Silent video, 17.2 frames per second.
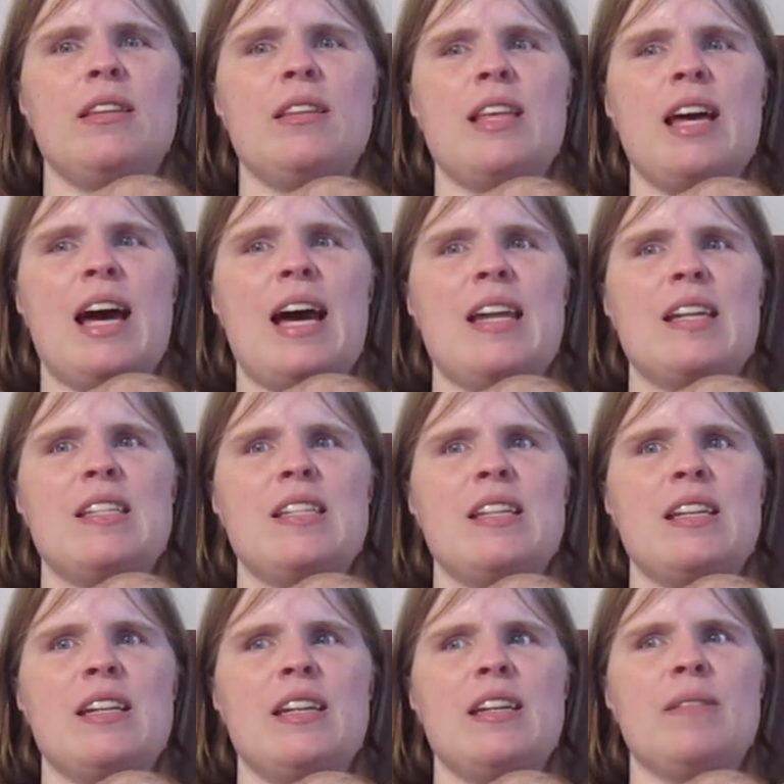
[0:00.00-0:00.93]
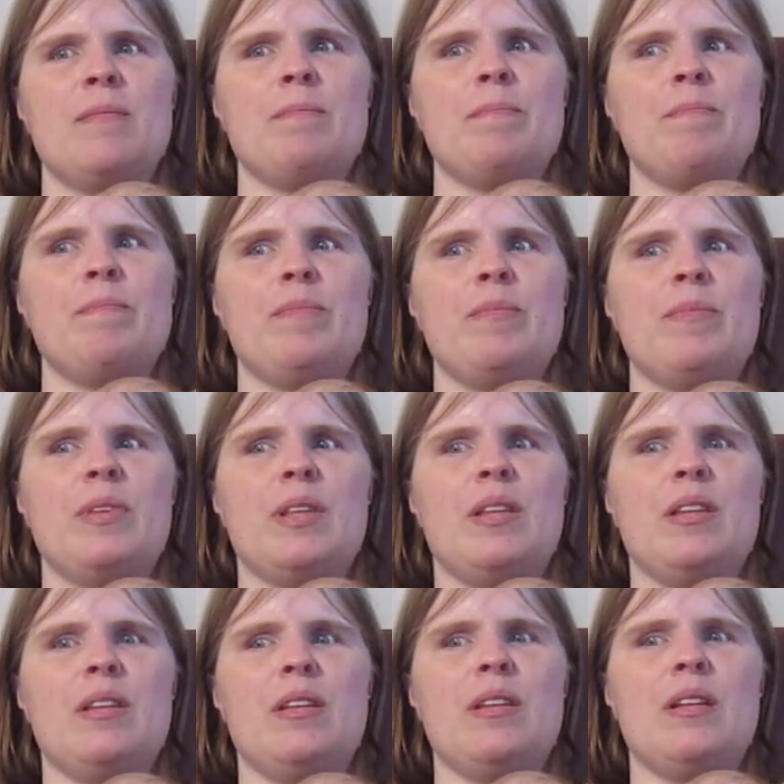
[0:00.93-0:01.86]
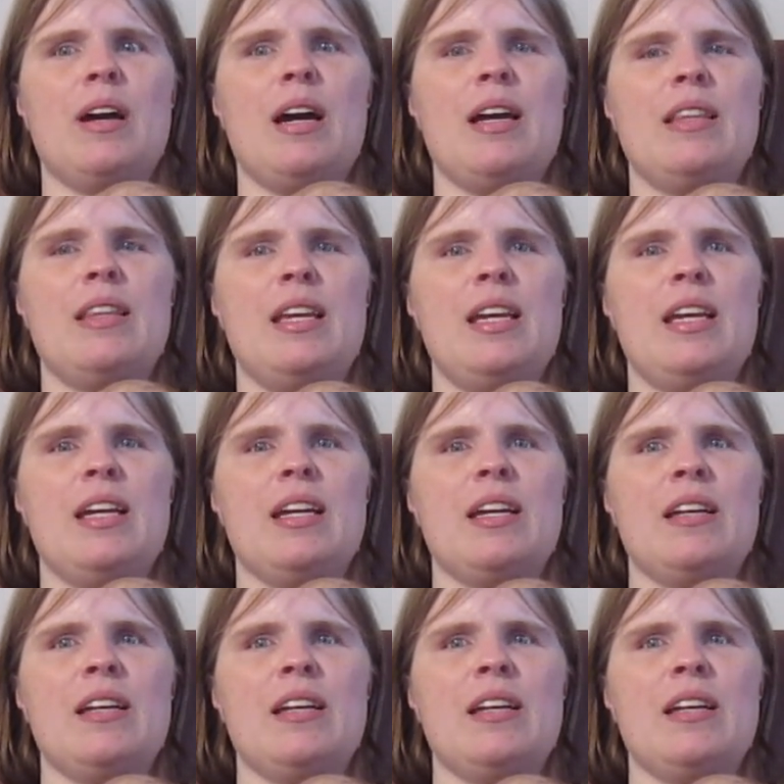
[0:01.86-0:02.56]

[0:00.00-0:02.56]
that I think